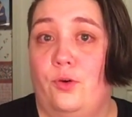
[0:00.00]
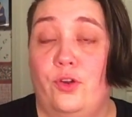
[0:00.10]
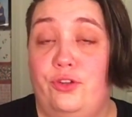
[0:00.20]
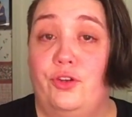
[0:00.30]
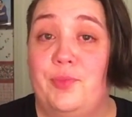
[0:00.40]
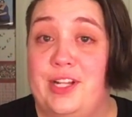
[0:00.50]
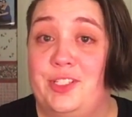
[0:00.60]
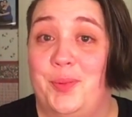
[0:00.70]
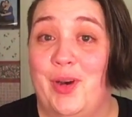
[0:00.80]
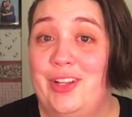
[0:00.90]
where you don't
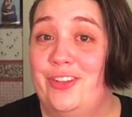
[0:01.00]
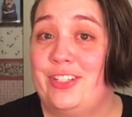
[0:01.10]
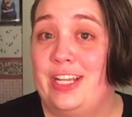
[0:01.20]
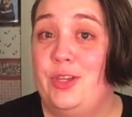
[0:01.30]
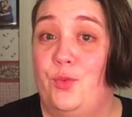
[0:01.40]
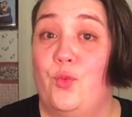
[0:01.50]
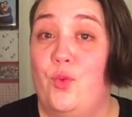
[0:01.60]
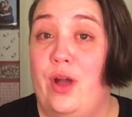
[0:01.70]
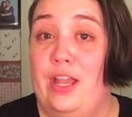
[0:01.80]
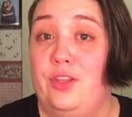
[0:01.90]
mind spoilers, and
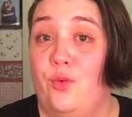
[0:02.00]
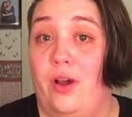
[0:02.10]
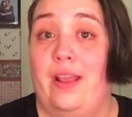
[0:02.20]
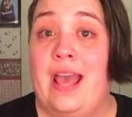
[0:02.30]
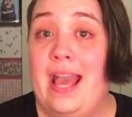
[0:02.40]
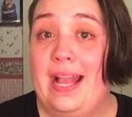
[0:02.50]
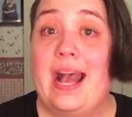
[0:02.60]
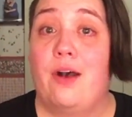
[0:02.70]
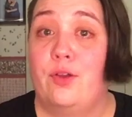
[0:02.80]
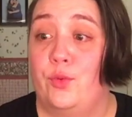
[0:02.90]
you want to hang
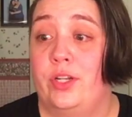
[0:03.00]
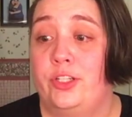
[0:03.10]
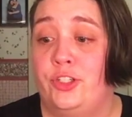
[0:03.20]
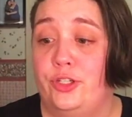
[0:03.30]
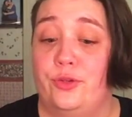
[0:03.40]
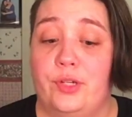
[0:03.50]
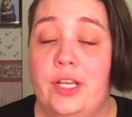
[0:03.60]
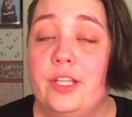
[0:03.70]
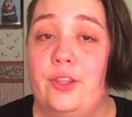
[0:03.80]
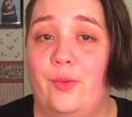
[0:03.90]
out, you want to do
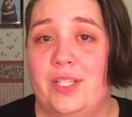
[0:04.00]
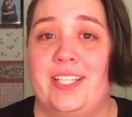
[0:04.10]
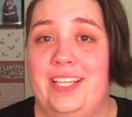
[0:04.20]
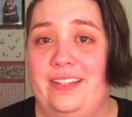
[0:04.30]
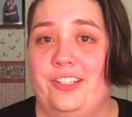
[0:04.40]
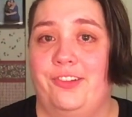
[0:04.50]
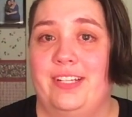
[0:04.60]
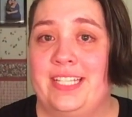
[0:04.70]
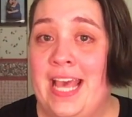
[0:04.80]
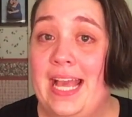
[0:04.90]
the Whiskey and
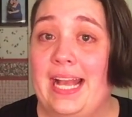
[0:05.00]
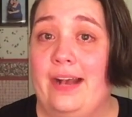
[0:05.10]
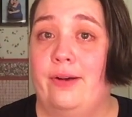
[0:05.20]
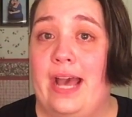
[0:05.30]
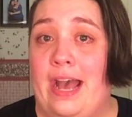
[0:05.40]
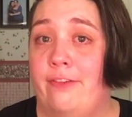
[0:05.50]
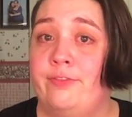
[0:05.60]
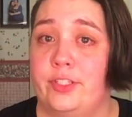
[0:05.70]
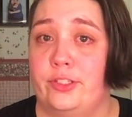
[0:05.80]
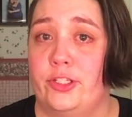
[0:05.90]
Donuts hangout
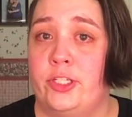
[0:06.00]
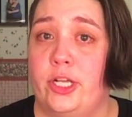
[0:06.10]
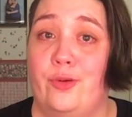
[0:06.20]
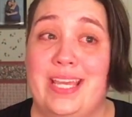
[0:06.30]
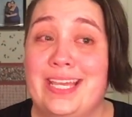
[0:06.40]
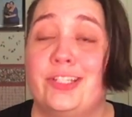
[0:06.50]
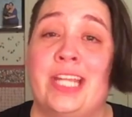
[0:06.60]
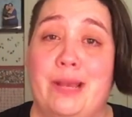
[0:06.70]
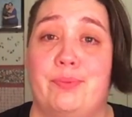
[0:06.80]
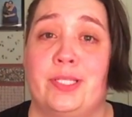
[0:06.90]
after the show,
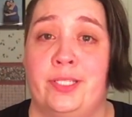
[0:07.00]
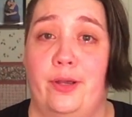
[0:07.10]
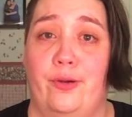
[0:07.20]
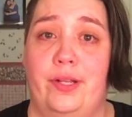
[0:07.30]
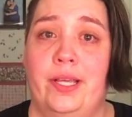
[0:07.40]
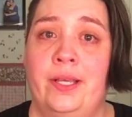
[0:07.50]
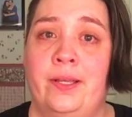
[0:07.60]
each episode